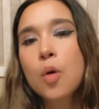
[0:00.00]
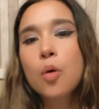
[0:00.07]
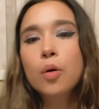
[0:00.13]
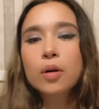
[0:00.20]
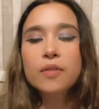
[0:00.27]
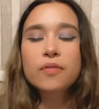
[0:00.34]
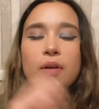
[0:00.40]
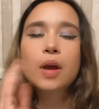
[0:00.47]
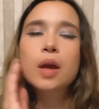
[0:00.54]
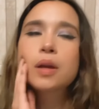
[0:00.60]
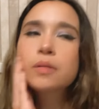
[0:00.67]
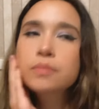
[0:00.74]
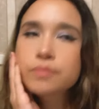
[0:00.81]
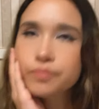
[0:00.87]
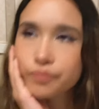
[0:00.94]
Or if
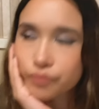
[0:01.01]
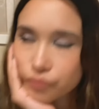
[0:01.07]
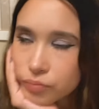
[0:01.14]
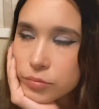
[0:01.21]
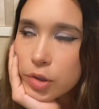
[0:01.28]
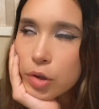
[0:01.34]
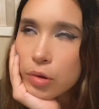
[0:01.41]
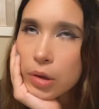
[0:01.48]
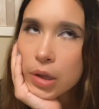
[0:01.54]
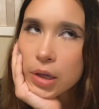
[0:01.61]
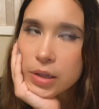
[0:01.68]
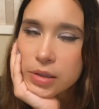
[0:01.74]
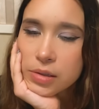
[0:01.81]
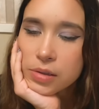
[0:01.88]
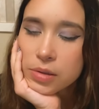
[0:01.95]
I do
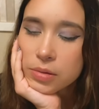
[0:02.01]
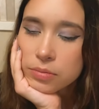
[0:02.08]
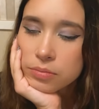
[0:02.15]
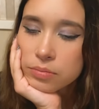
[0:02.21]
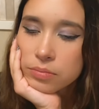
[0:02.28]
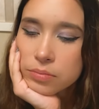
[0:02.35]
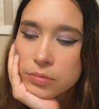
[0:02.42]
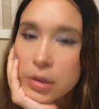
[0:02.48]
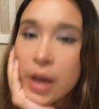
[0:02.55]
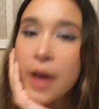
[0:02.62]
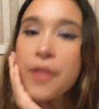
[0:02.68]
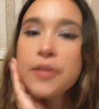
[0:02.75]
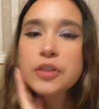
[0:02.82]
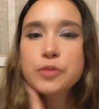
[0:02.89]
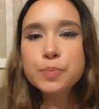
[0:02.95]
this,
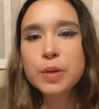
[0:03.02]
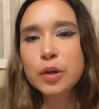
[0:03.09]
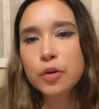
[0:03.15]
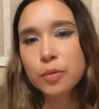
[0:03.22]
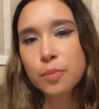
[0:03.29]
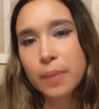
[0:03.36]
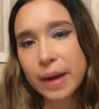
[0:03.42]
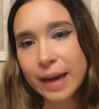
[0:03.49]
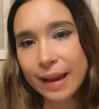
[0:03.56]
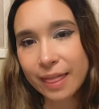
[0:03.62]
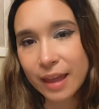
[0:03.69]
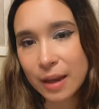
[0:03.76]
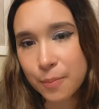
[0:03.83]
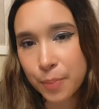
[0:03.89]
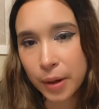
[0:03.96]
the speaker might
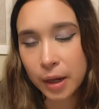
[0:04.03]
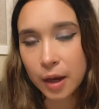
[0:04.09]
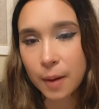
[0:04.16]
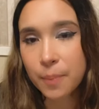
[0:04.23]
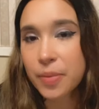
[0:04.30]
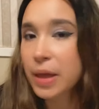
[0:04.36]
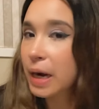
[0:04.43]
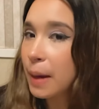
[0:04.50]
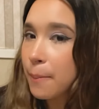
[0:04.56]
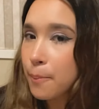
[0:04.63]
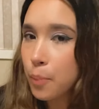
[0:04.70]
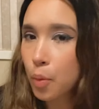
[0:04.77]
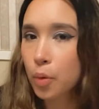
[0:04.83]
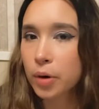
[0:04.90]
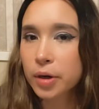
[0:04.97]
then pick up that I'm
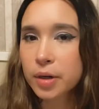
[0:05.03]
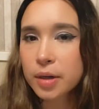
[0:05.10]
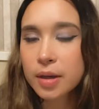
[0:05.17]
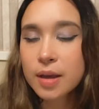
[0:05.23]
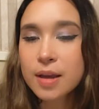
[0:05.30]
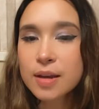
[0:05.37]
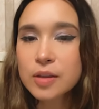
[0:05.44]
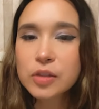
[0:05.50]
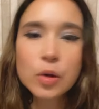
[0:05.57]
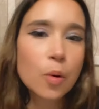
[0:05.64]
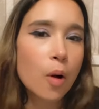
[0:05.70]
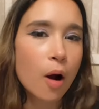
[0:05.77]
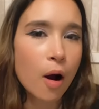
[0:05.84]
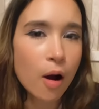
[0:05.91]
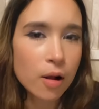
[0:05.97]
bored.
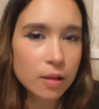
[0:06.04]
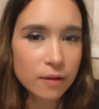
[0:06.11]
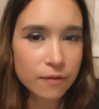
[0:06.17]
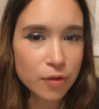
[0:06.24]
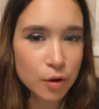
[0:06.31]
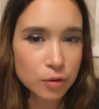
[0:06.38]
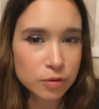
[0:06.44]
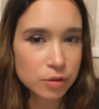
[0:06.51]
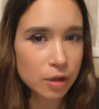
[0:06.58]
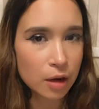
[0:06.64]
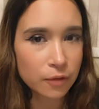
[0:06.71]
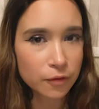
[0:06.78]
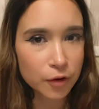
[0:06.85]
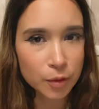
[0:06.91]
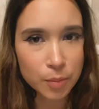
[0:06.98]
So all of those
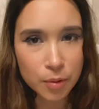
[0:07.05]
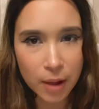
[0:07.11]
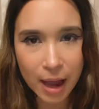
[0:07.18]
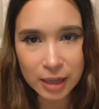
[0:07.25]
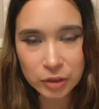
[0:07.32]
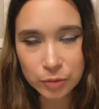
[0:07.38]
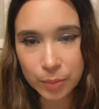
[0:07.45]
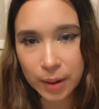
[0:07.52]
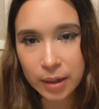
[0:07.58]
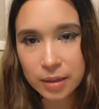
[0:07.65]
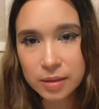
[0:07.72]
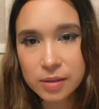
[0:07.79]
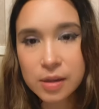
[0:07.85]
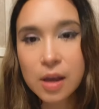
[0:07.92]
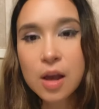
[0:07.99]
nonverbal
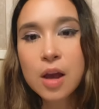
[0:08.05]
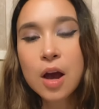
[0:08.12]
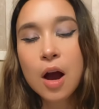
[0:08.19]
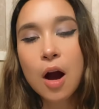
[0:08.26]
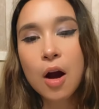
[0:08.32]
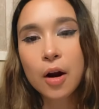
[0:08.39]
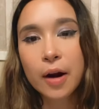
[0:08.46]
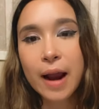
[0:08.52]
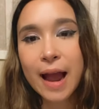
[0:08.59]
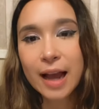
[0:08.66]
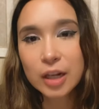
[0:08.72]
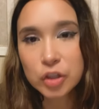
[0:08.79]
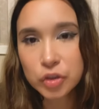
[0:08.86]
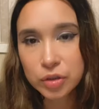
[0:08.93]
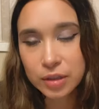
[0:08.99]
aspects are
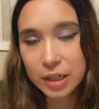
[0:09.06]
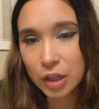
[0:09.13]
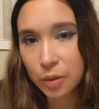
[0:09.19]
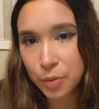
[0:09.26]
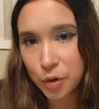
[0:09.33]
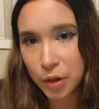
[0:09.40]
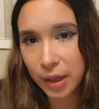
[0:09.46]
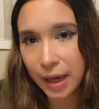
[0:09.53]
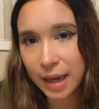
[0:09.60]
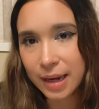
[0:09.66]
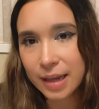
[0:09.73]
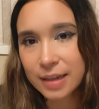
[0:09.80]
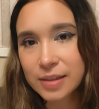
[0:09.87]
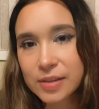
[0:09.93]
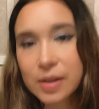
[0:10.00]
actually
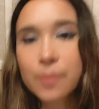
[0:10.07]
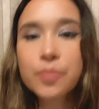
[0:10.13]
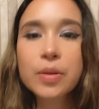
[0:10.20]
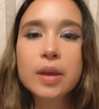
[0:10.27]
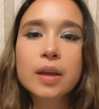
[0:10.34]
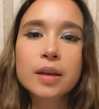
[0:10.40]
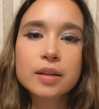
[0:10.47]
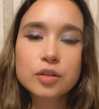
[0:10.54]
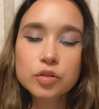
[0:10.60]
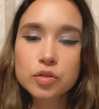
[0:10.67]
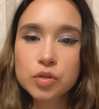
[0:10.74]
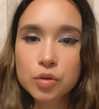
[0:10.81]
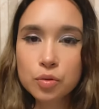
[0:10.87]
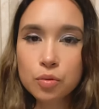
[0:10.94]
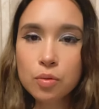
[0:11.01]
communicating something
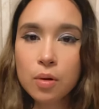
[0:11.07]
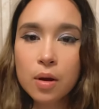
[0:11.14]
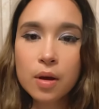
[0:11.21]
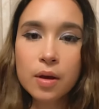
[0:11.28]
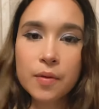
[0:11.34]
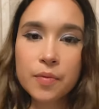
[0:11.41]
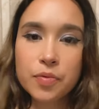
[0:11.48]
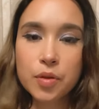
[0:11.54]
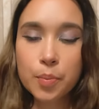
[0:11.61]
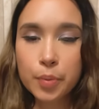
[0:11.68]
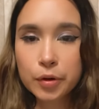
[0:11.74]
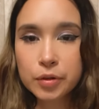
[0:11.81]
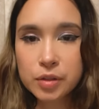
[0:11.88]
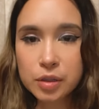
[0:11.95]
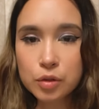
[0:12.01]
to the
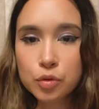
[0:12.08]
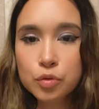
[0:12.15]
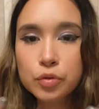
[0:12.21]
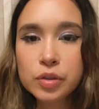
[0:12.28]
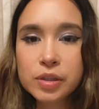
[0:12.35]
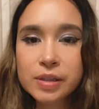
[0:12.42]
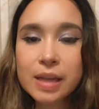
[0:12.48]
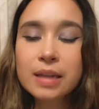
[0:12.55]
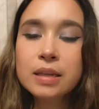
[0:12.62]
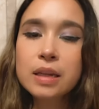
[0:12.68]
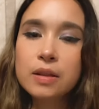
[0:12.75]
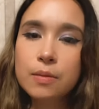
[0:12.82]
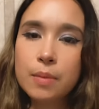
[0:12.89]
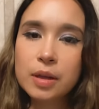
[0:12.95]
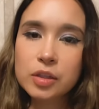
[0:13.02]
person who is
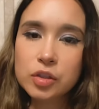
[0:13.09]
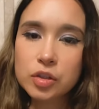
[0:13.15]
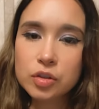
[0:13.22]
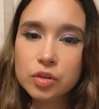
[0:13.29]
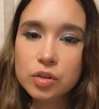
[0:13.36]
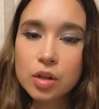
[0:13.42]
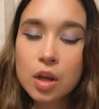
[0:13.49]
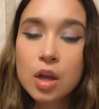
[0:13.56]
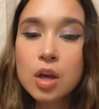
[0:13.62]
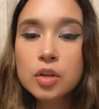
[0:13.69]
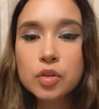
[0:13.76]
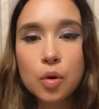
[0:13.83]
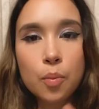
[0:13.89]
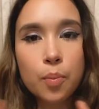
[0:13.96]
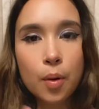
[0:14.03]
sending the message.
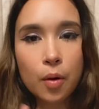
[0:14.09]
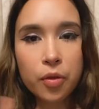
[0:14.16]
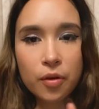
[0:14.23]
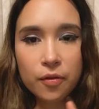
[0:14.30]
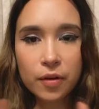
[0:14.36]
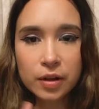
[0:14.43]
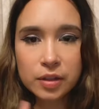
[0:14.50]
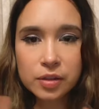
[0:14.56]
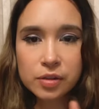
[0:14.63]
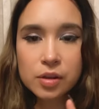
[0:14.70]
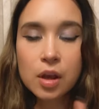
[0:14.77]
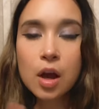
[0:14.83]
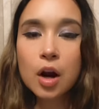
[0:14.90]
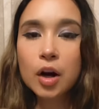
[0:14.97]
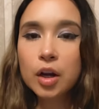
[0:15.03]
So both of us
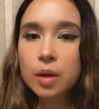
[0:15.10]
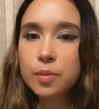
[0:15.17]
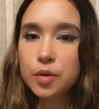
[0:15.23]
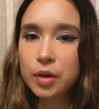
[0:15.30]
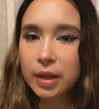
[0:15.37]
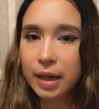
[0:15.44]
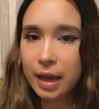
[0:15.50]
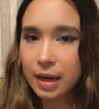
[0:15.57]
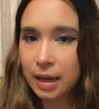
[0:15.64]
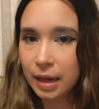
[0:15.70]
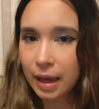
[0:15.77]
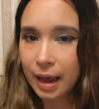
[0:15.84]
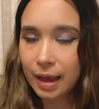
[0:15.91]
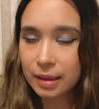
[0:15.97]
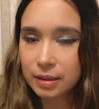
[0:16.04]
are
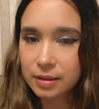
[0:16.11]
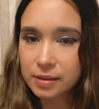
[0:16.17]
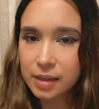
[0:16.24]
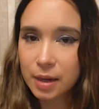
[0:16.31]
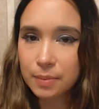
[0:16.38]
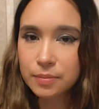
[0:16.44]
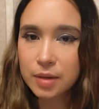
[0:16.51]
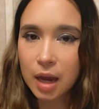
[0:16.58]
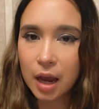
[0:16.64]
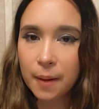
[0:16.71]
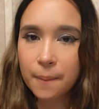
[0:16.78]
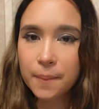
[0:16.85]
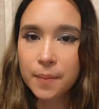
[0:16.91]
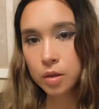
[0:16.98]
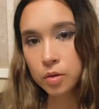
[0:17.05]
communicating at the same time.
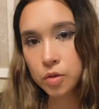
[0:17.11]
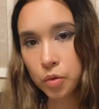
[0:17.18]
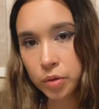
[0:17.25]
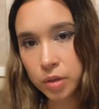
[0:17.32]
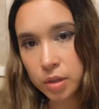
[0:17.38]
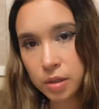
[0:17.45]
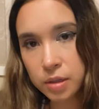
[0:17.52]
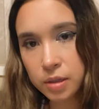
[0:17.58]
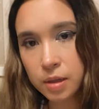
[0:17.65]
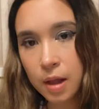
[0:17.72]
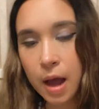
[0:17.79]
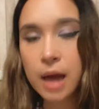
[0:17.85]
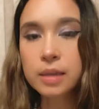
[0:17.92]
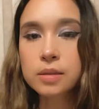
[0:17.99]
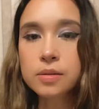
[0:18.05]
So in this
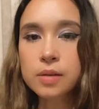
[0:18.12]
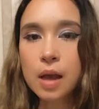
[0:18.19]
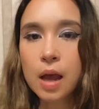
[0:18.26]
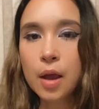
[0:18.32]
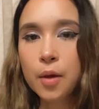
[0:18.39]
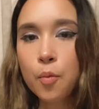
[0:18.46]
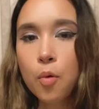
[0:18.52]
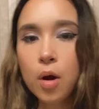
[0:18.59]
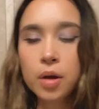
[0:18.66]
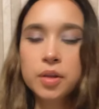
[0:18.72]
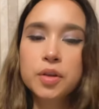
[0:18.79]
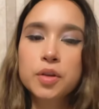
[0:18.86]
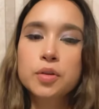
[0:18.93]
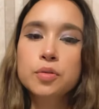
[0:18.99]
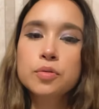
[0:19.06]
class, I want
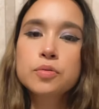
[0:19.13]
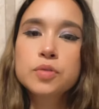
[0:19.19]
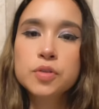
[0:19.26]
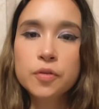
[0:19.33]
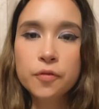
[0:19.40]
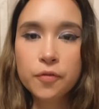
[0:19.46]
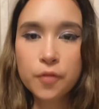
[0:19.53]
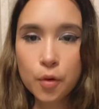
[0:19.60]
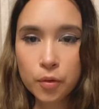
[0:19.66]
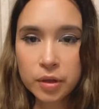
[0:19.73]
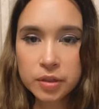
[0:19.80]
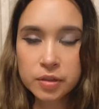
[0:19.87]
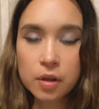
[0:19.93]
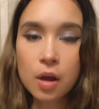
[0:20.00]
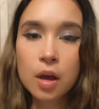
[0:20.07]
you to
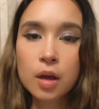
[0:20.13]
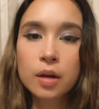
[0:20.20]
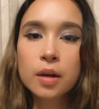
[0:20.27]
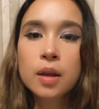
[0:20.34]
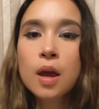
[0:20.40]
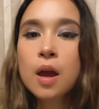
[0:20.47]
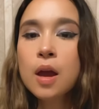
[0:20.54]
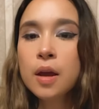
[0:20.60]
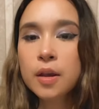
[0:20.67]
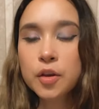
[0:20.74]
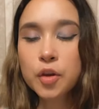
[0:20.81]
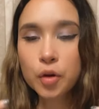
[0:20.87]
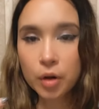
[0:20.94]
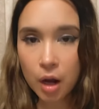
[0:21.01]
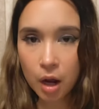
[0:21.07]
focus on
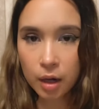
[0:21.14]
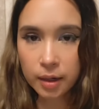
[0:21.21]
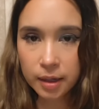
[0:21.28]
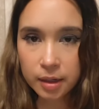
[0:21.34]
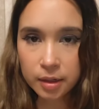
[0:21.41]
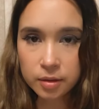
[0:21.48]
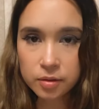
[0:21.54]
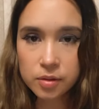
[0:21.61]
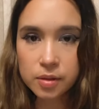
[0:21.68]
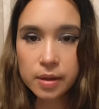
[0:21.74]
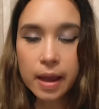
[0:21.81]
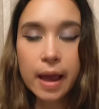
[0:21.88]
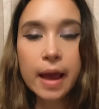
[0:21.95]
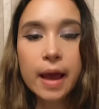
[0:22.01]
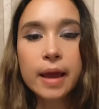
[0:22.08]
your
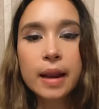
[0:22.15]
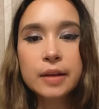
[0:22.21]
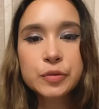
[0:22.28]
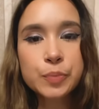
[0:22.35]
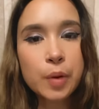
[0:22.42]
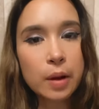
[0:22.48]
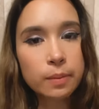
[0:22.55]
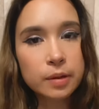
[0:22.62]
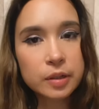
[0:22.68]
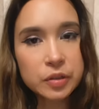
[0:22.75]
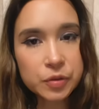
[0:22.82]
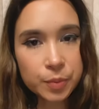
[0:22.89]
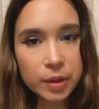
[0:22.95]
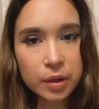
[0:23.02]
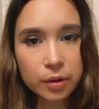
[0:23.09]
audience. And as public
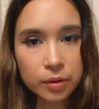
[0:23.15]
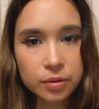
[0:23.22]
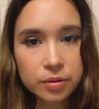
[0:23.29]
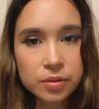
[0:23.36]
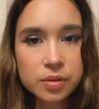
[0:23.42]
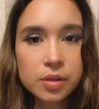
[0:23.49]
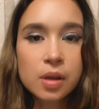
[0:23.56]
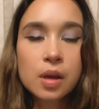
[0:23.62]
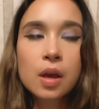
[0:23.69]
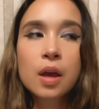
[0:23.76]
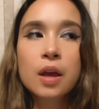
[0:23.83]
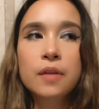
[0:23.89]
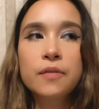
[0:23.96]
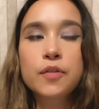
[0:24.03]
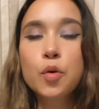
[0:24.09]
speakers,
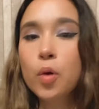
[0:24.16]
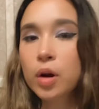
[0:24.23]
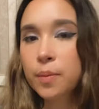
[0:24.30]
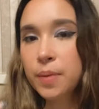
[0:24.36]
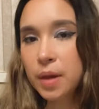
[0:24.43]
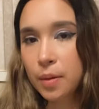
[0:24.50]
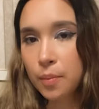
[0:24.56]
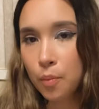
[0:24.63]
if you want to be a